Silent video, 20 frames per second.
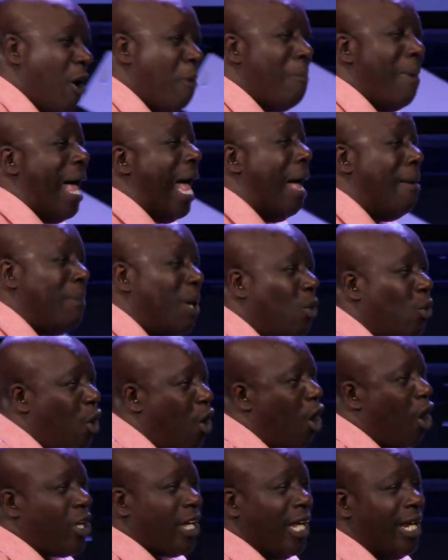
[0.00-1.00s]
mama
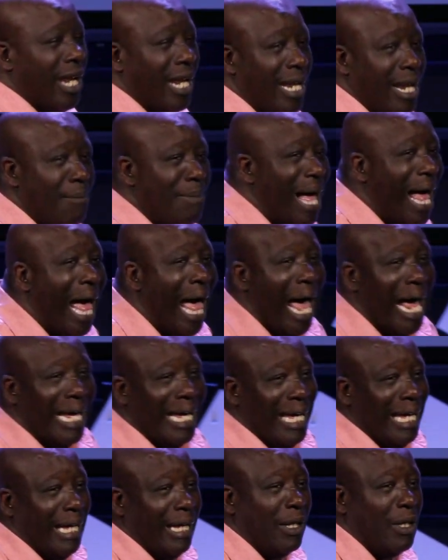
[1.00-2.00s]
walking in them high
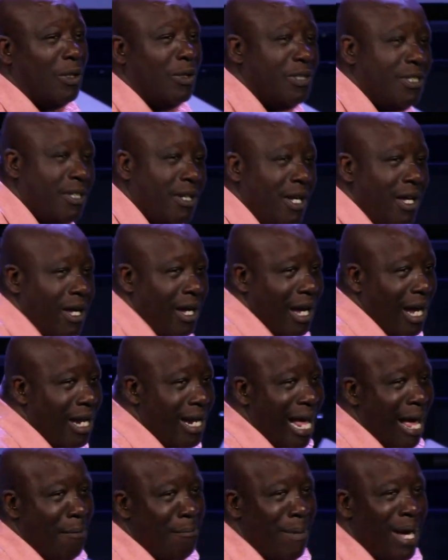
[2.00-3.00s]
heels and
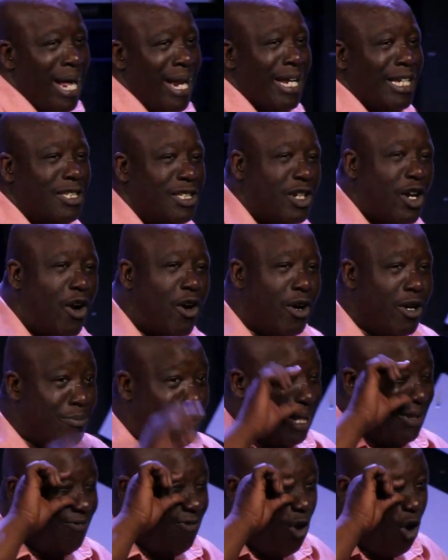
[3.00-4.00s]
that miniskirt
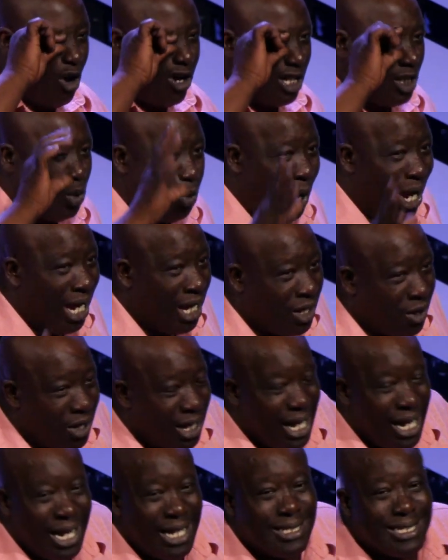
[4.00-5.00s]
before the twinkle
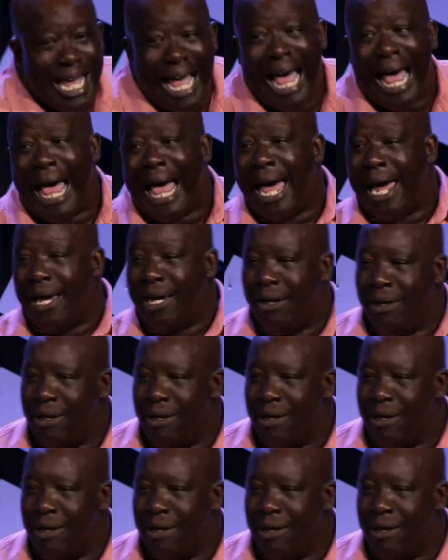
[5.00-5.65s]
in his eye,